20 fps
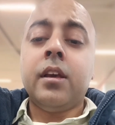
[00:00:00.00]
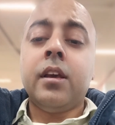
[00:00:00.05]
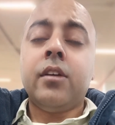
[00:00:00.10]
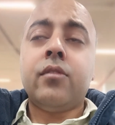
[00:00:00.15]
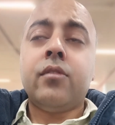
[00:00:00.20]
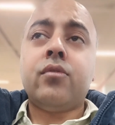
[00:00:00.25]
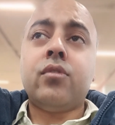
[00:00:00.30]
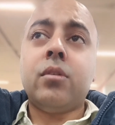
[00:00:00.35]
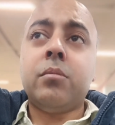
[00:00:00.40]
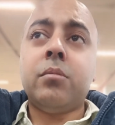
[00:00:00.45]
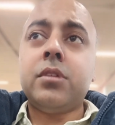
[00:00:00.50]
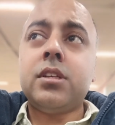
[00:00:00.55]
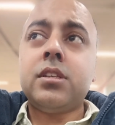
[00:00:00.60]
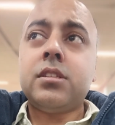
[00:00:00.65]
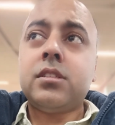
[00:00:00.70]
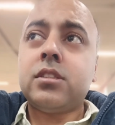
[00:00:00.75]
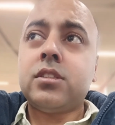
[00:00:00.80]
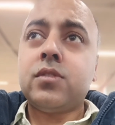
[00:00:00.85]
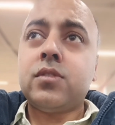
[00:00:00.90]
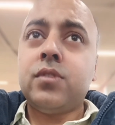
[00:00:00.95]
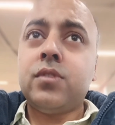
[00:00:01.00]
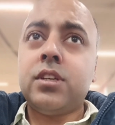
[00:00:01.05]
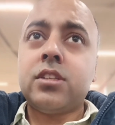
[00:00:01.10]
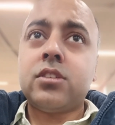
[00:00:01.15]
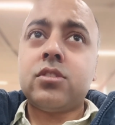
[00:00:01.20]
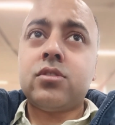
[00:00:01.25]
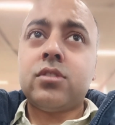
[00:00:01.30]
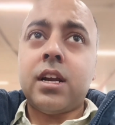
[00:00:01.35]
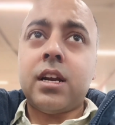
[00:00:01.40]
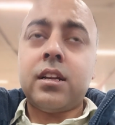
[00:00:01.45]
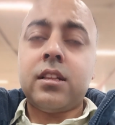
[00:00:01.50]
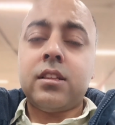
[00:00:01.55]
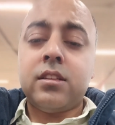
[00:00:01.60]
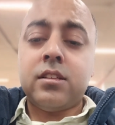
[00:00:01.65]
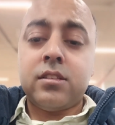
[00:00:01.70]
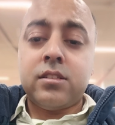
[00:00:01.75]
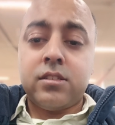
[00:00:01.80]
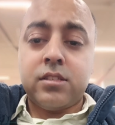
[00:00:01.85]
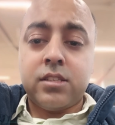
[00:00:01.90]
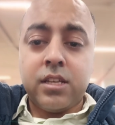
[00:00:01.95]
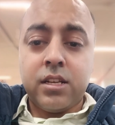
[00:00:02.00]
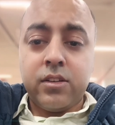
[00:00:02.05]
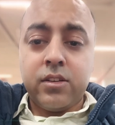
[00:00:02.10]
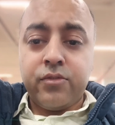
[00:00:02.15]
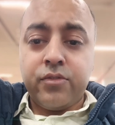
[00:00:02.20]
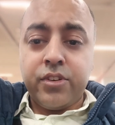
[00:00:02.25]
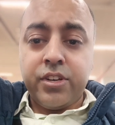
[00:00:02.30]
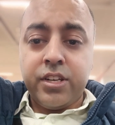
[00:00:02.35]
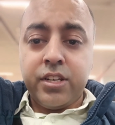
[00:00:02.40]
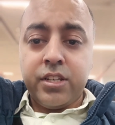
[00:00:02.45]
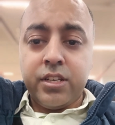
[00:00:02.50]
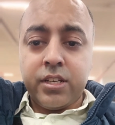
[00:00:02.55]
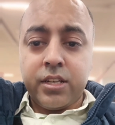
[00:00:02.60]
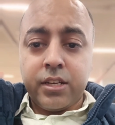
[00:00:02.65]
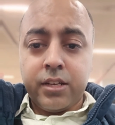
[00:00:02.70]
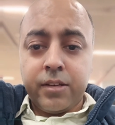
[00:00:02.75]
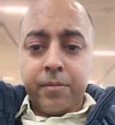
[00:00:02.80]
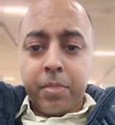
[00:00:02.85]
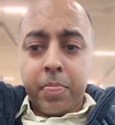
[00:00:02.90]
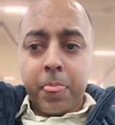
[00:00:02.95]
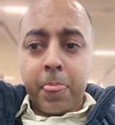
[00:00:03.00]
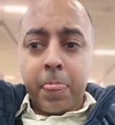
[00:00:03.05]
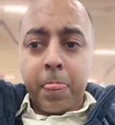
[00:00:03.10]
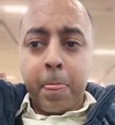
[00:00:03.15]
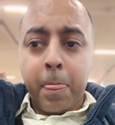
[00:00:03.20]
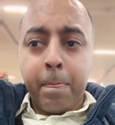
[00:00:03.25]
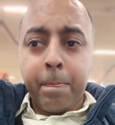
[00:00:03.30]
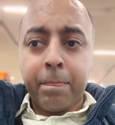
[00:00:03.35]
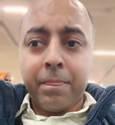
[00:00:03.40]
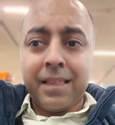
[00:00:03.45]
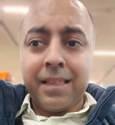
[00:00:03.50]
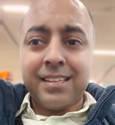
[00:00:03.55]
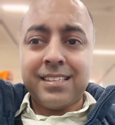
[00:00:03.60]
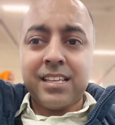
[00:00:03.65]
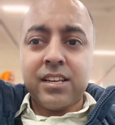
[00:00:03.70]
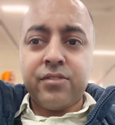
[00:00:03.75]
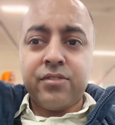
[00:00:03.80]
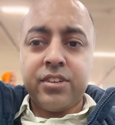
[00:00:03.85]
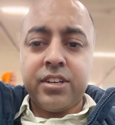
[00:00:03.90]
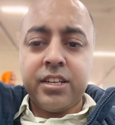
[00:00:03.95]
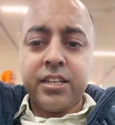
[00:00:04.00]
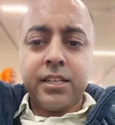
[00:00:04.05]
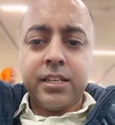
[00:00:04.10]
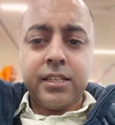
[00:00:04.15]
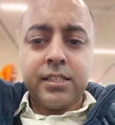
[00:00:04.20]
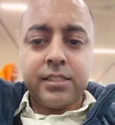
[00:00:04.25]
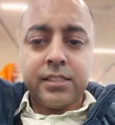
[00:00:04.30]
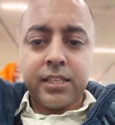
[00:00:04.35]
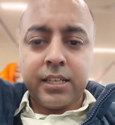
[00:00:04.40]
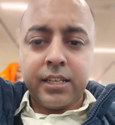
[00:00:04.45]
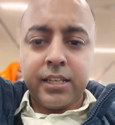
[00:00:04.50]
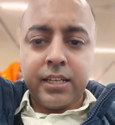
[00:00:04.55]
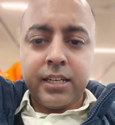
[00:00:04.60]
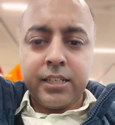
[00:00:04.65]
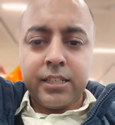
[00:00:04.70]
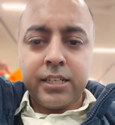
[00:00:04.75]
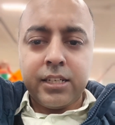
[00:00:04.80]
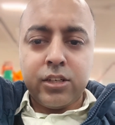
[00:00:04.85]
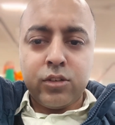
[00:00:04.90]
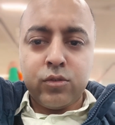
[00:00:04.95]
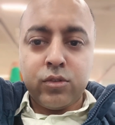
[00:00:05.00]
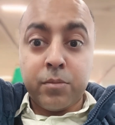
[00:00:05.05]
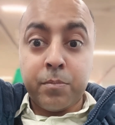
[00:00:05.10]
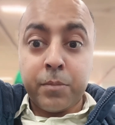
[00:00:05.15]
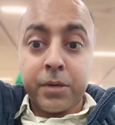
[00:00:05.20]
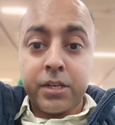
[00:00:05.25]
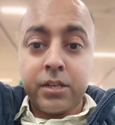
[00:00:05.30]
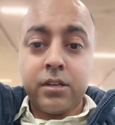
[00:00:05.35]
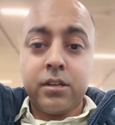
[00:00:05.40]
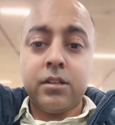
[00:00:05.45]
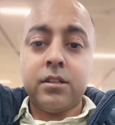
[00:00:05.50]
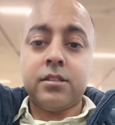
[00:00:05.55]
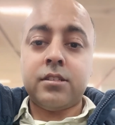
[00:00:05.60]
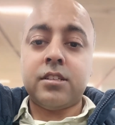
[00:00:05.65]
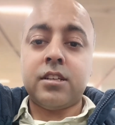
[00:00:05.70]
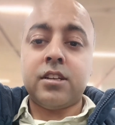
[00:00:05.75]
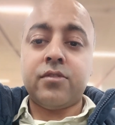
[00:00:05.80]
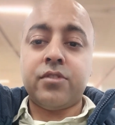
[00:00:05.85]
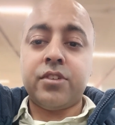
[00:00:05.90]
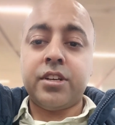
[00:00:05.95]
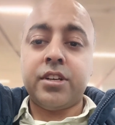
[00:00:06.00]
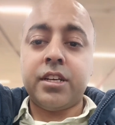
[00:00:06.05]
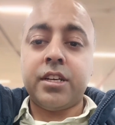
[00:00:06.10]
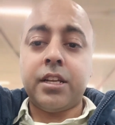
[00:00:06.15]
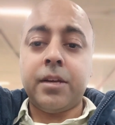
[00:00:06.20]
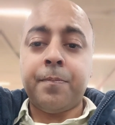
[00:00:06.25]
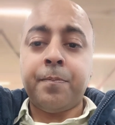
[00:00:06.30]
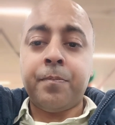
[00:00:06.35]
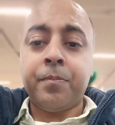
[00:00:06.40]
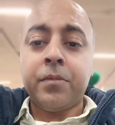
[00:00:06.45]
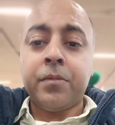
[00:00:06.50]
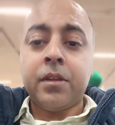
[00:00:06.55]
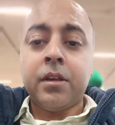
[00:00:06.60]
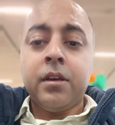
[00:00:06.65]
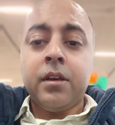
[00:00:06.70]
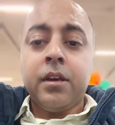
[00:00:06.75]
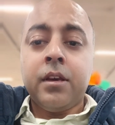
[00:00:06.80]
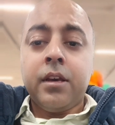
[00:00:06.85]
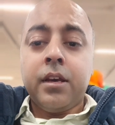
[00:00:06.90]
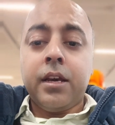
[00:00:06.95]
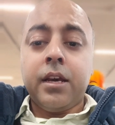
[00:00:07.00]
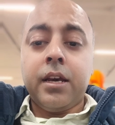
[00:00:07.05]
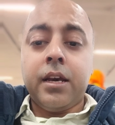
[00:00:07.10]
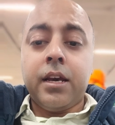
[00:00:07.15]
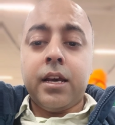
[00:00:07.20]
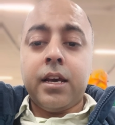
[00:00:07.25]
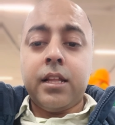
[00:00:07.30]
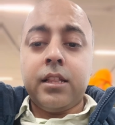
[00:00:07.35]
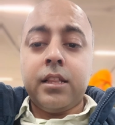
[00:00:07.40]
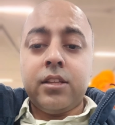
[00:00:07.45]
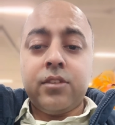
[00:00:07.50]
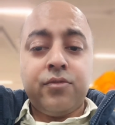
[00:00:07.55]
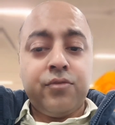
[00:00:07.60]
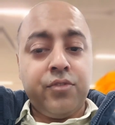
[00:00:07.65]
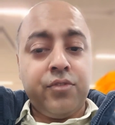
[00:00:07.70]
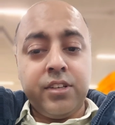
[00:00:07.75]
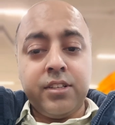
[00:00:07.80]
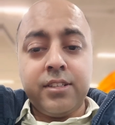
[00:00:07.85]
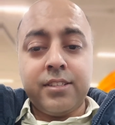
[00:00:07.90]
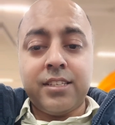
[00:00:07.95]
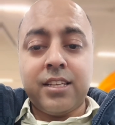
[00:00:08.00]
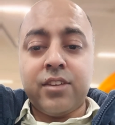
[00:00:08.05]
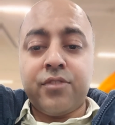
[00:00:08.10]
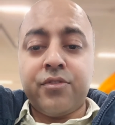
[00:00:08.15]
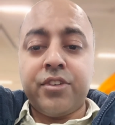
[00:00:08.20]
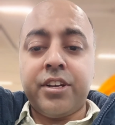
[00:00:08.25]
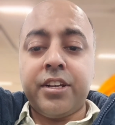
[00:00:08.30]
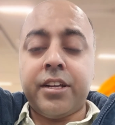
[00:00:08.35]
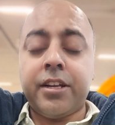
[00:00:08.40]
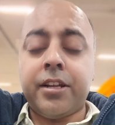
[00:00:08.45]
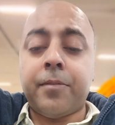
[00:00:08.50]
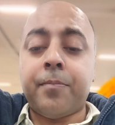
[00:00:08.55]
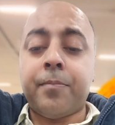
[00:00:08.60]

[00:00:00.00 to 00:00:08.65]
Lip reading: From this, we extract the cell-free DNA. The cell-free DNA is segregated into the maternal cell-free DNA and the fetal cell-free DNA.